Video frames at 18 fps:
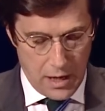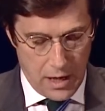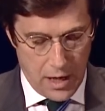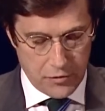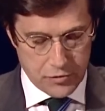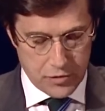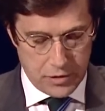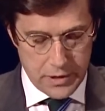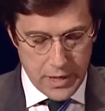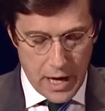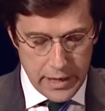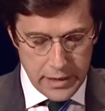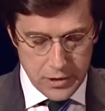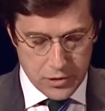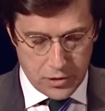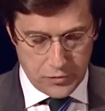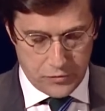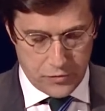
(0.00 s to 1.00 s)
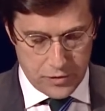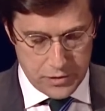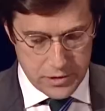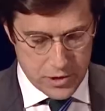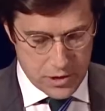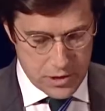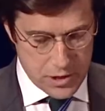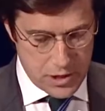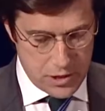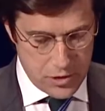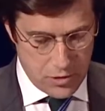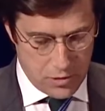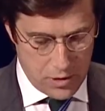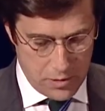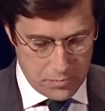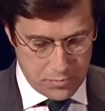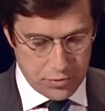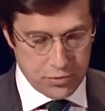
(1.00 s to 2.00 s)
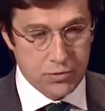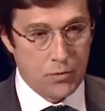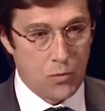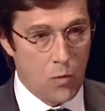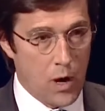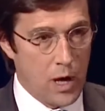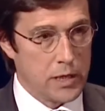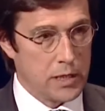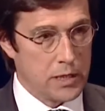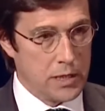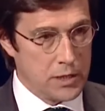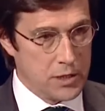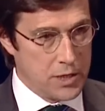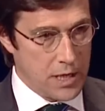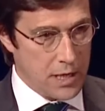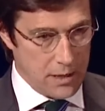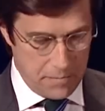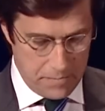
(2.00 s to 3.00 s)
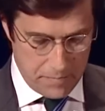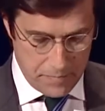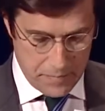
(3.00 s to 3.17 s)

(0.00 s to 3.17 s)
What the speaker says: After 9 conferences in Europe, 1 in India,